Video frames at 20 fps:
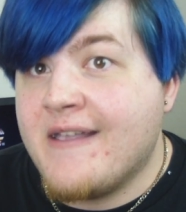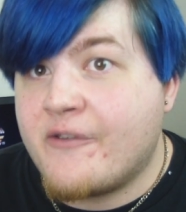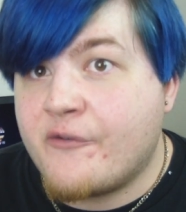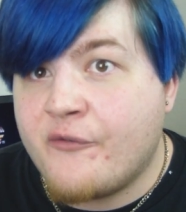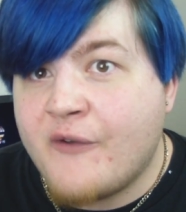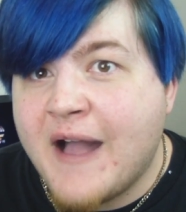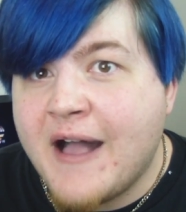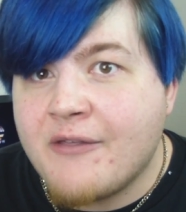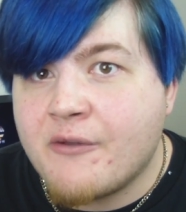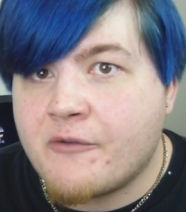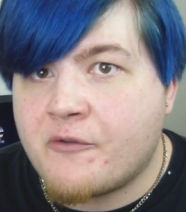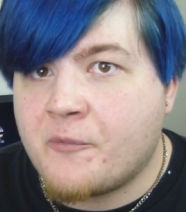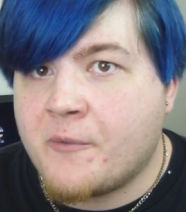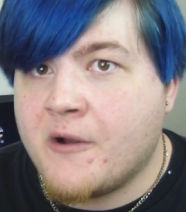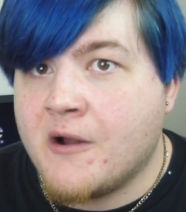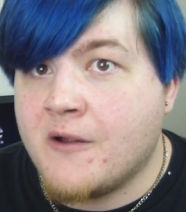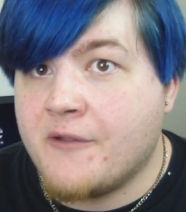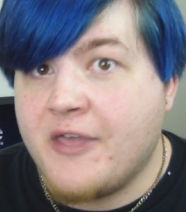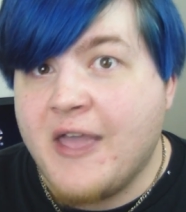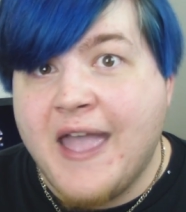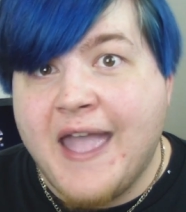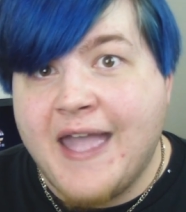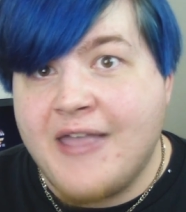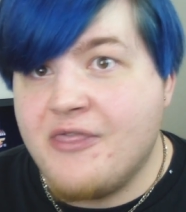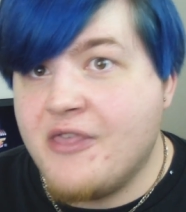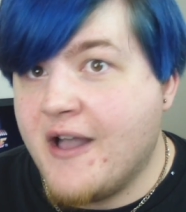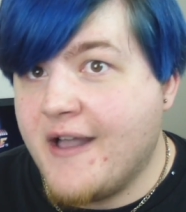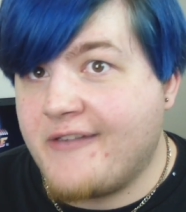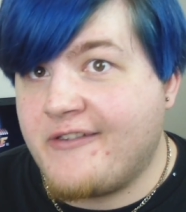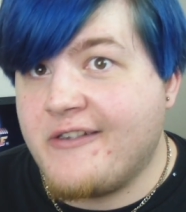his father's birth
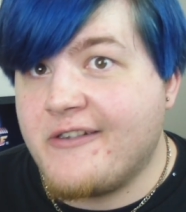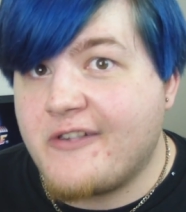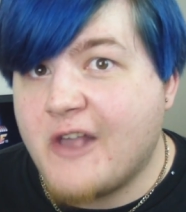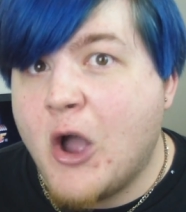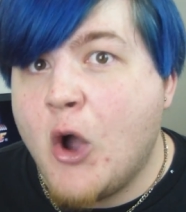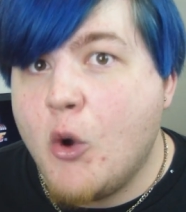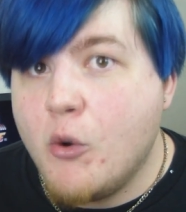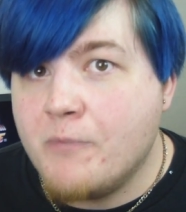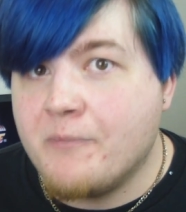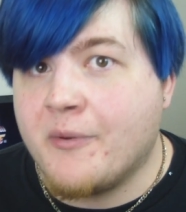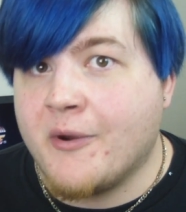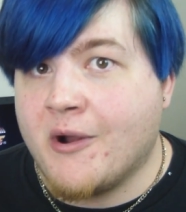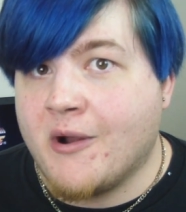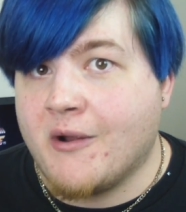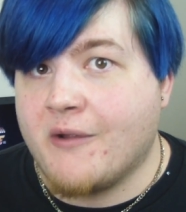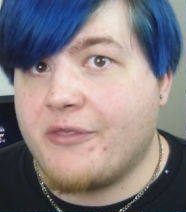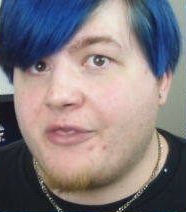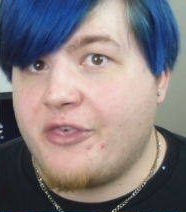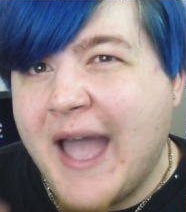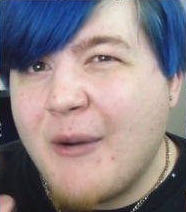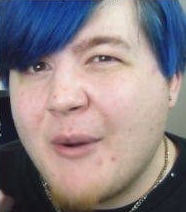and thus his own birth.